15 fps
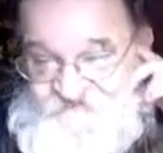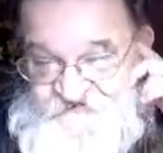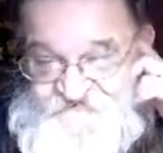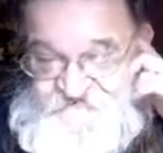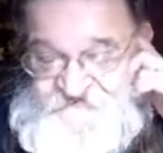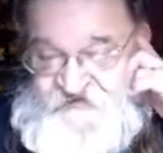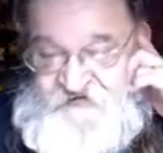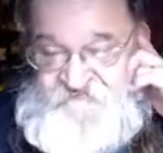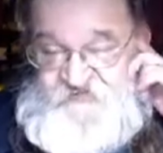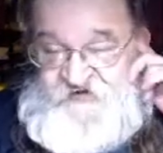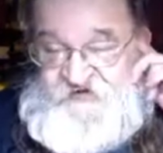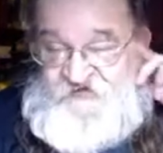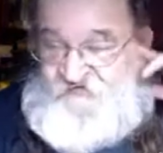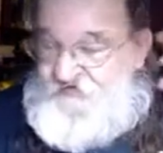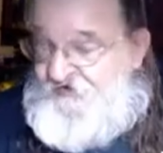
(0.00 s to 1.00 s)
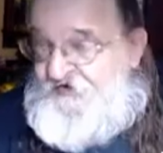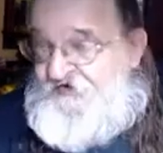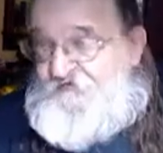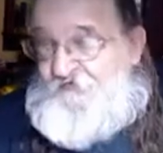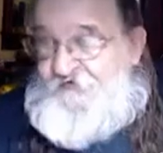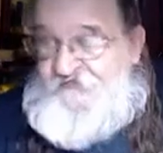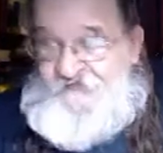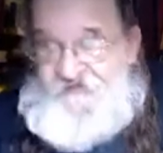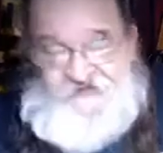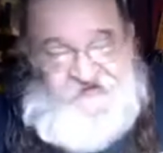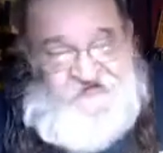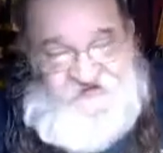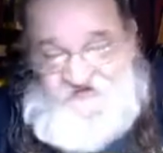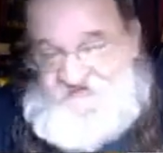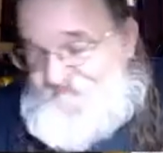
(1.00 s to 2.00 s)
fish keeping, with any